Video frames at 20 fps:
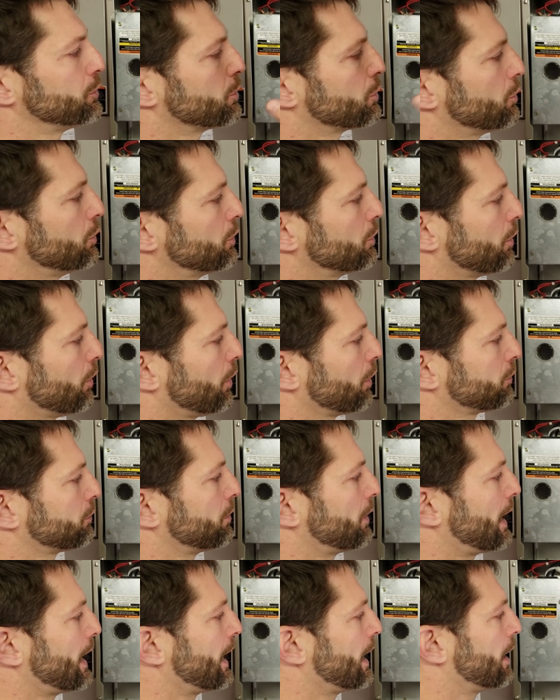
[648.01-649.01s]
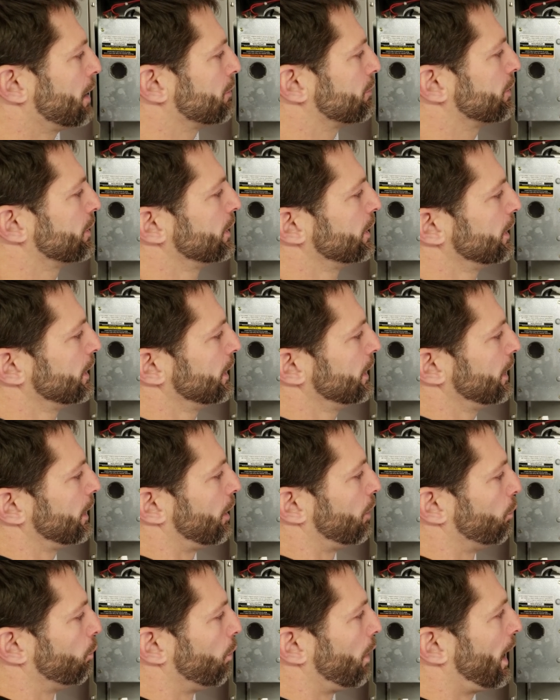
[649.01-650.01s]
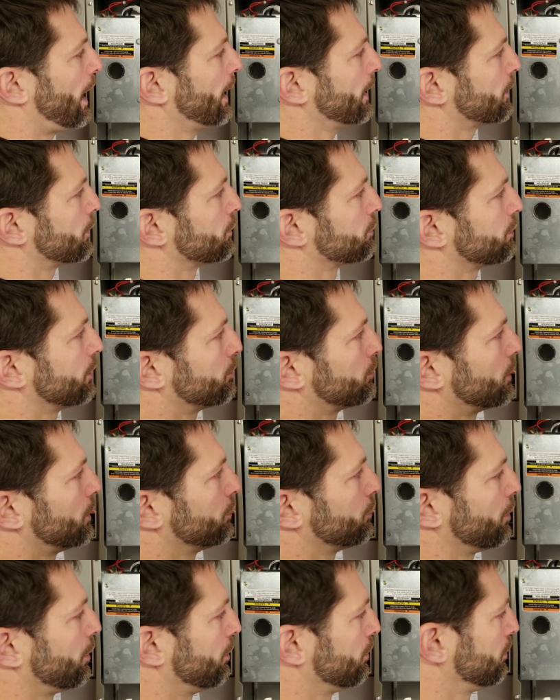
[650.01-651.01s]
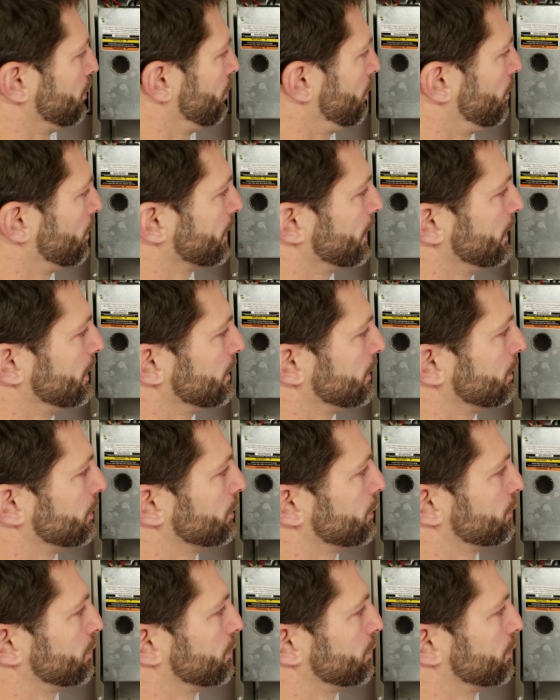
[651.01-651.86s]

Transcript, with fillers: You could also have a wire somewhere along in here.